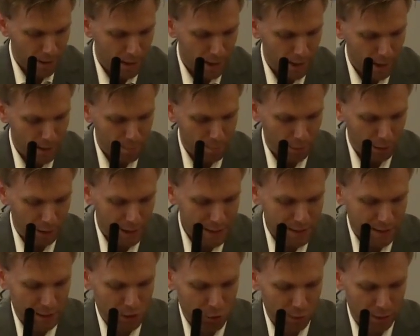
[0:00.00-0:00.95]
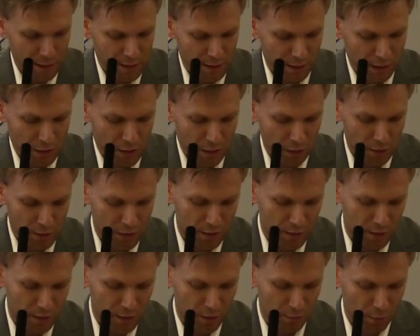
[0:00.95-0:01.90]
plus the 26 years
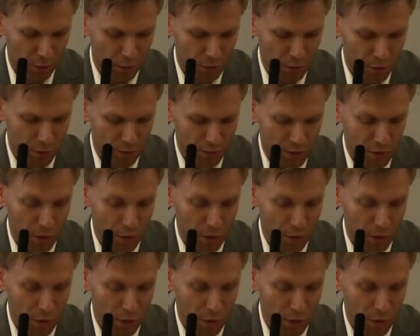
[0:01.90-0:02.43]
since the merger,